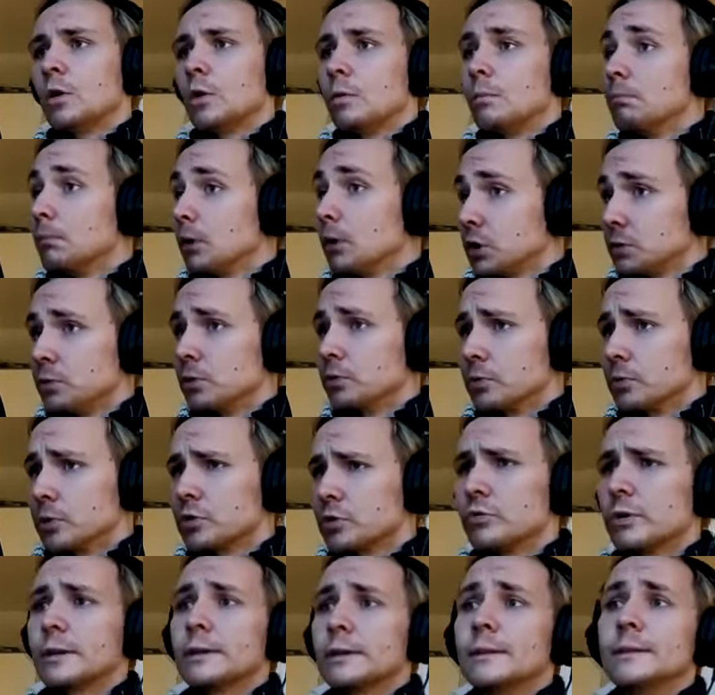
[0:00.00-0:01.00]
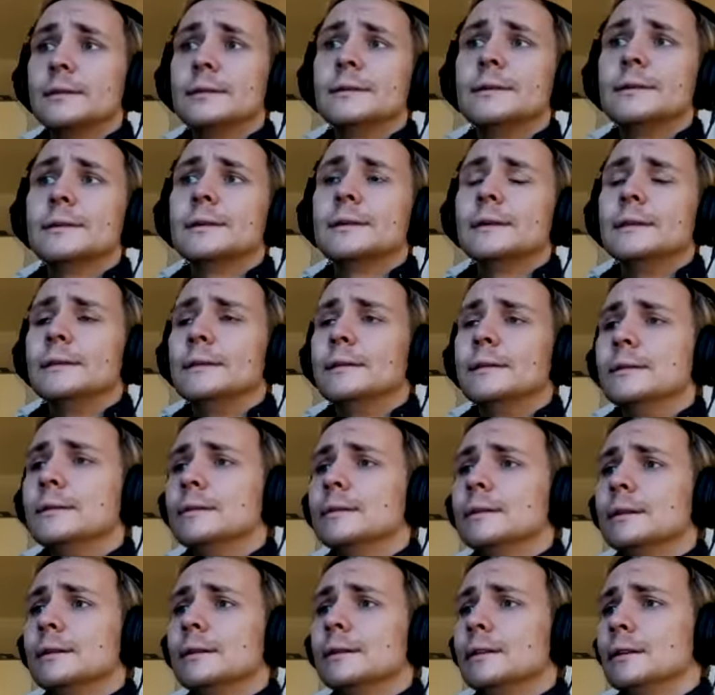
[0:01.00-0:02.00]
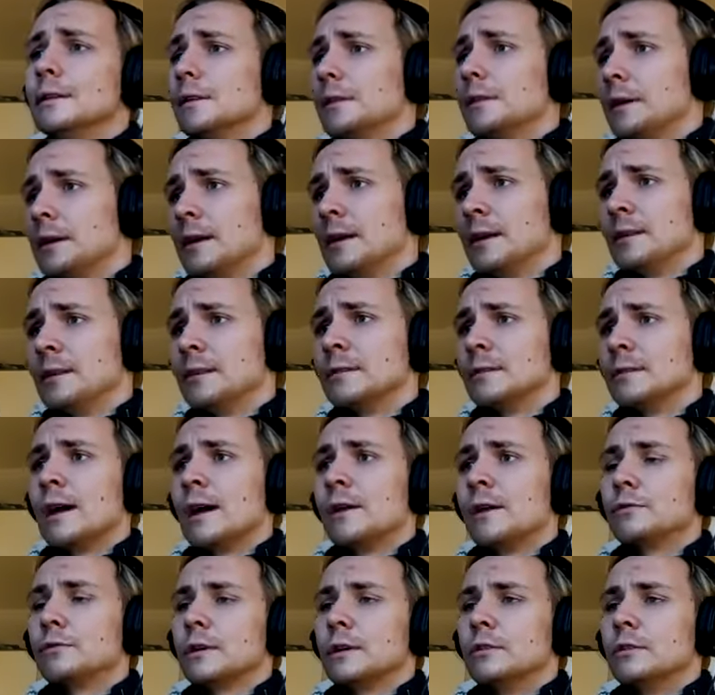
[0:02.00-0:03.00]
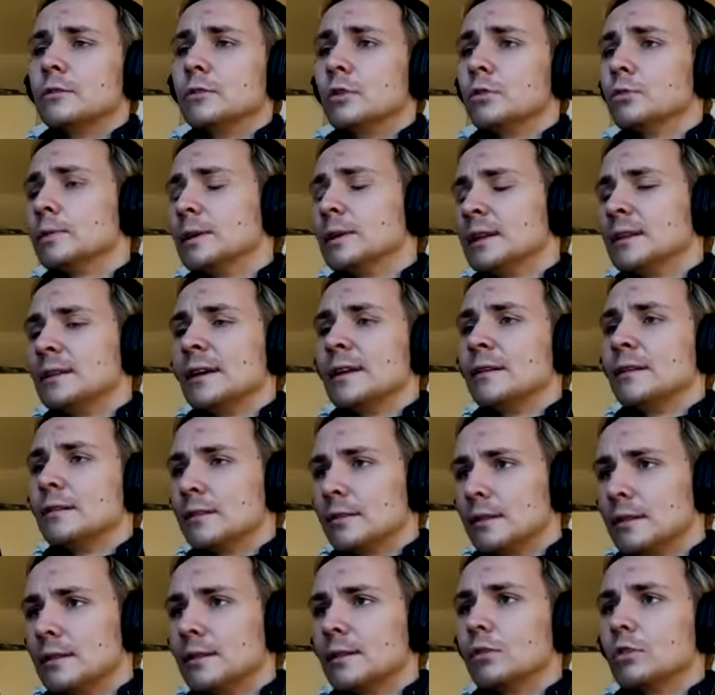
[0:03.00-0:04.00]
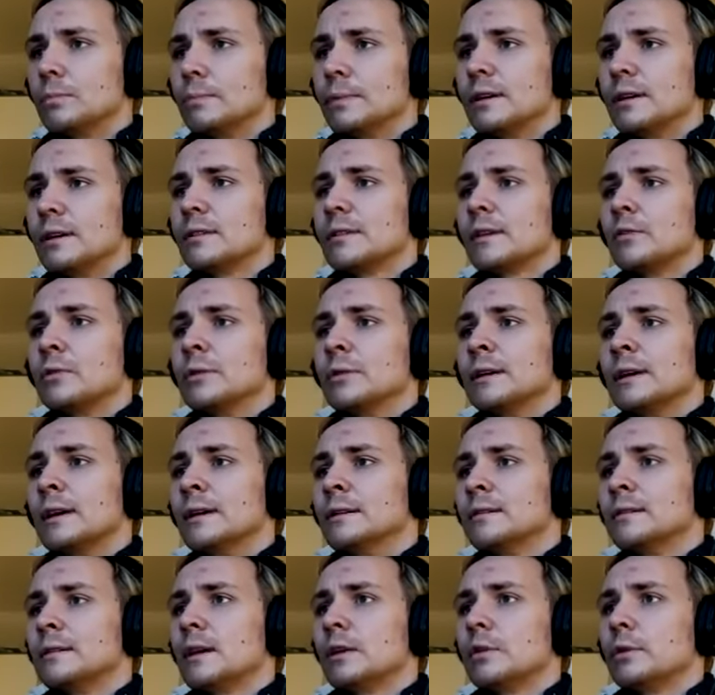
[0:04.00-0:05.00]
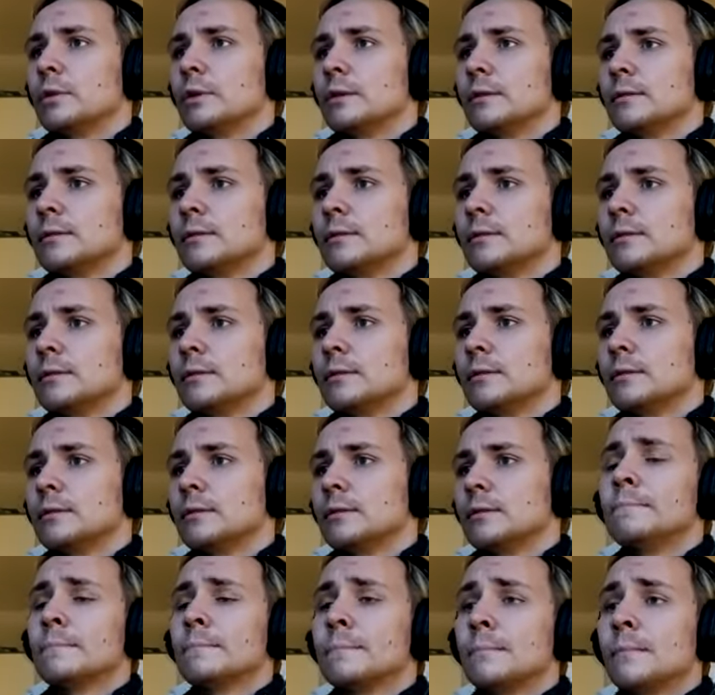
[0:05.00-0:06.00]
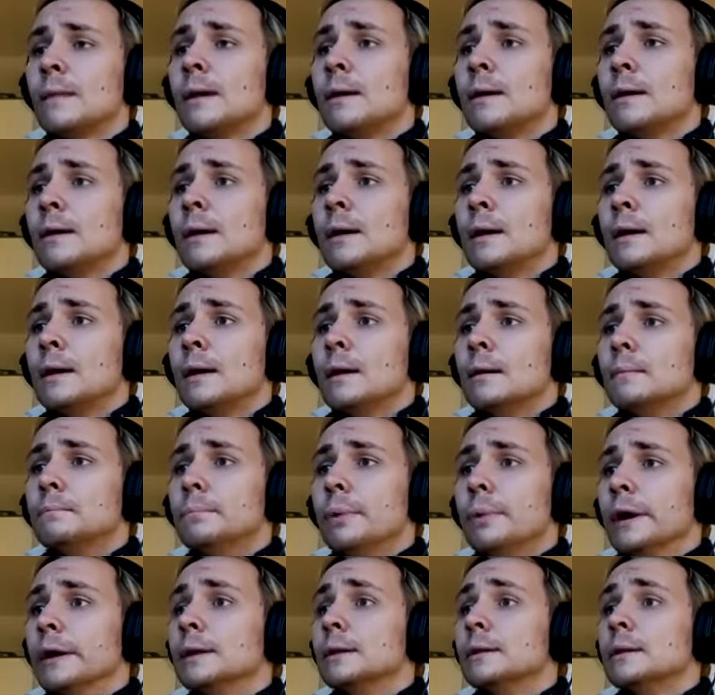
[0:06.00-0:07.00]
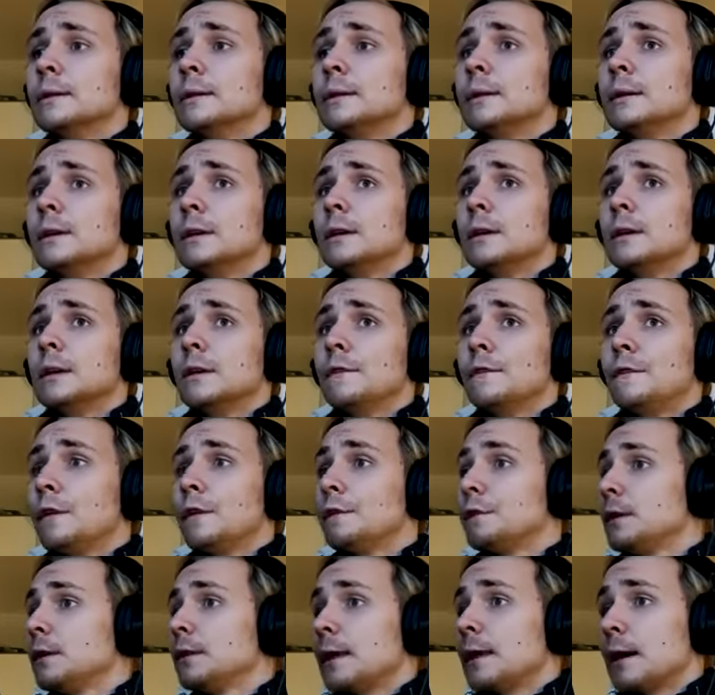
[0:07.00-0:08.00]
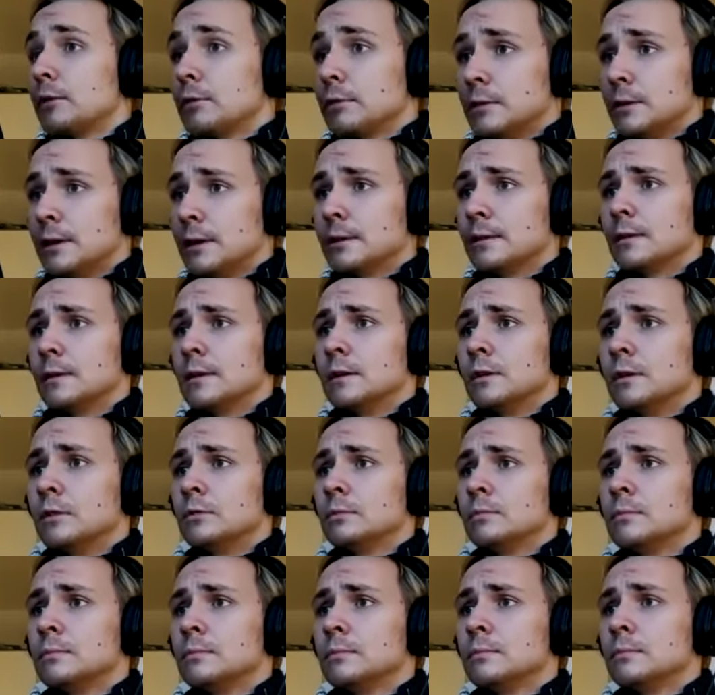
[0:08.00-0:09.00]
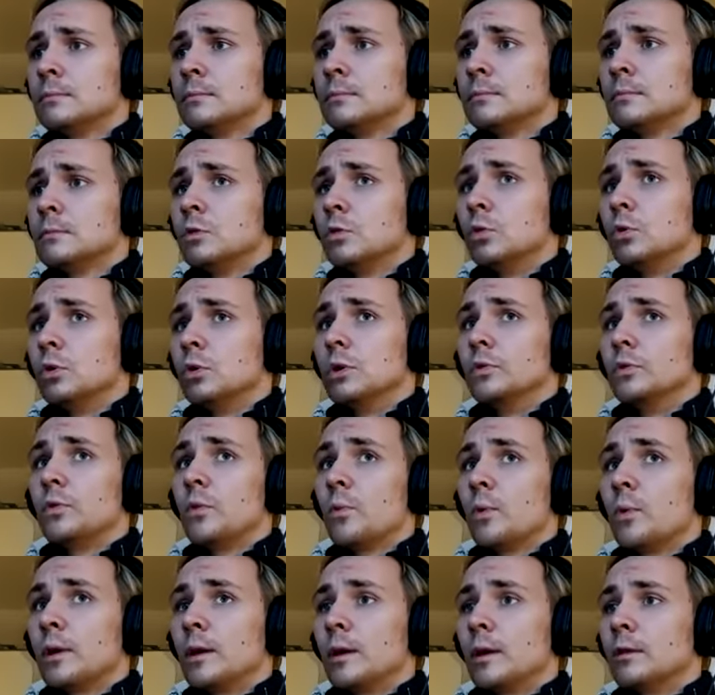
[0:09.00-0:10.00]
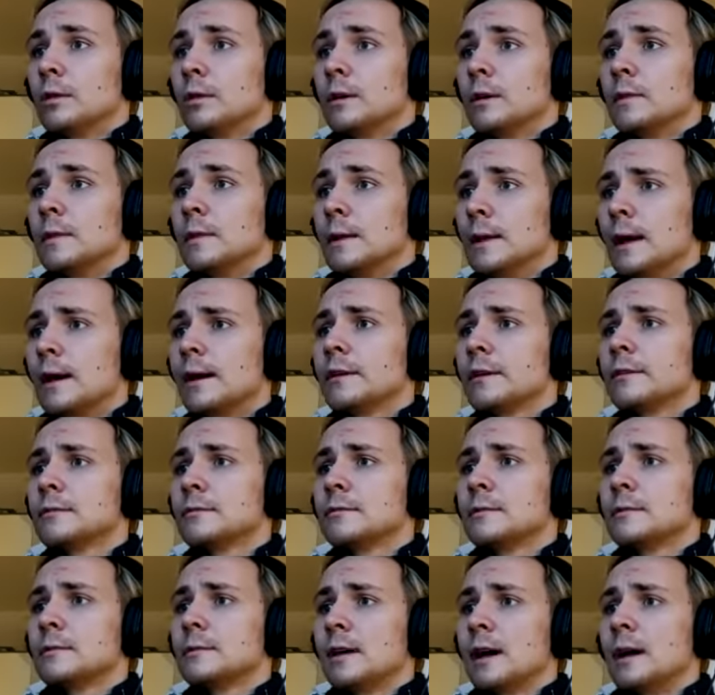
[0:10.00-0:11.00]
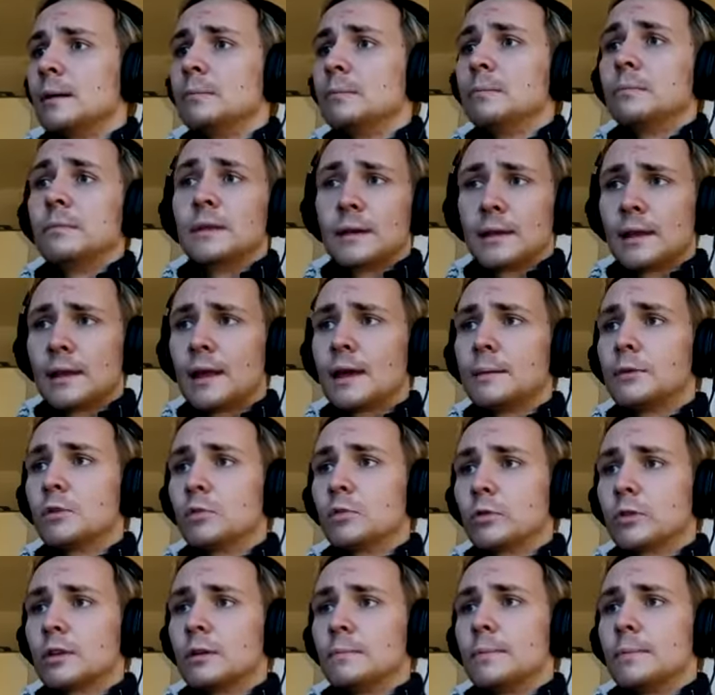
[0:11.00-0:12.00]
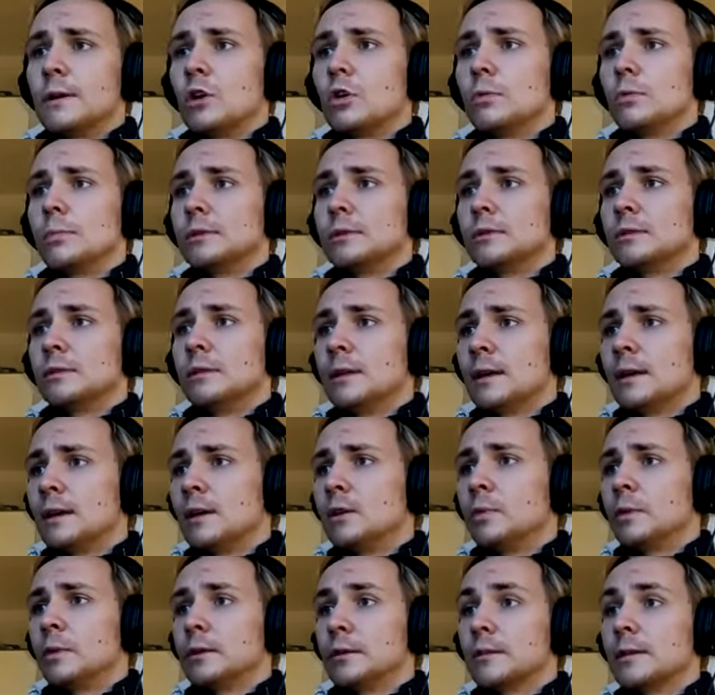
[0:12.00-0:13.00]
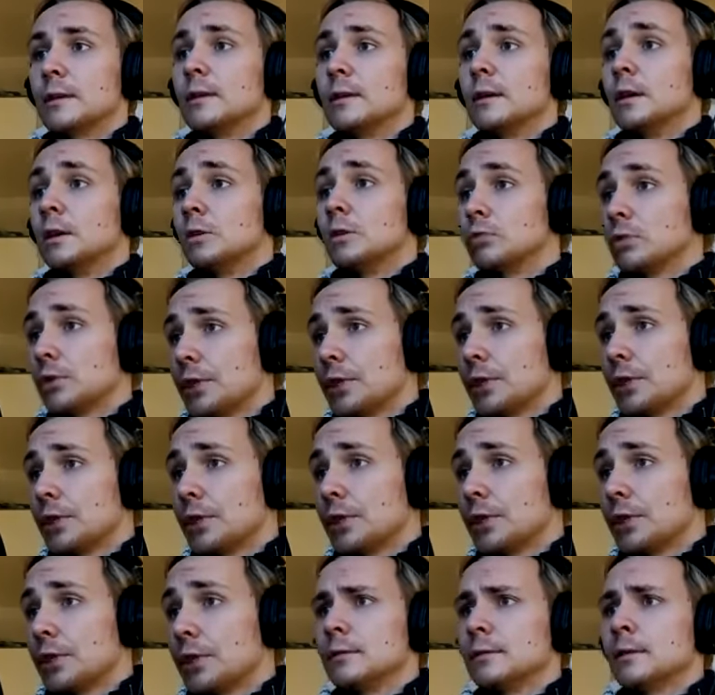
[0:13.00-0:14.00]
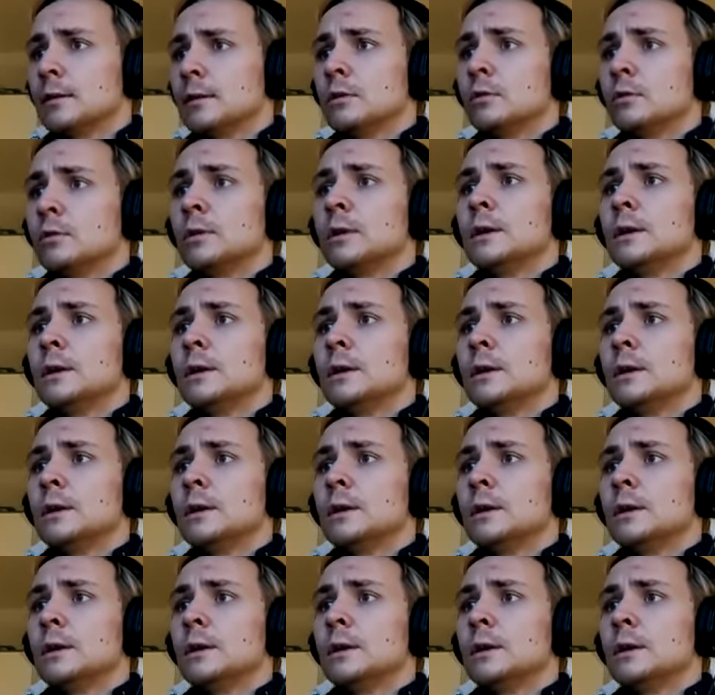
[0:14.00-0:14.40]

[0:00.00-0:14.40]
much more restricted in India than it is in Africa. You don't really tend to see those big Serengeti areas in India. But 50,000 years ago, or if we want to look at the last time the climate was comparable to today, we could say 100,000 years ago,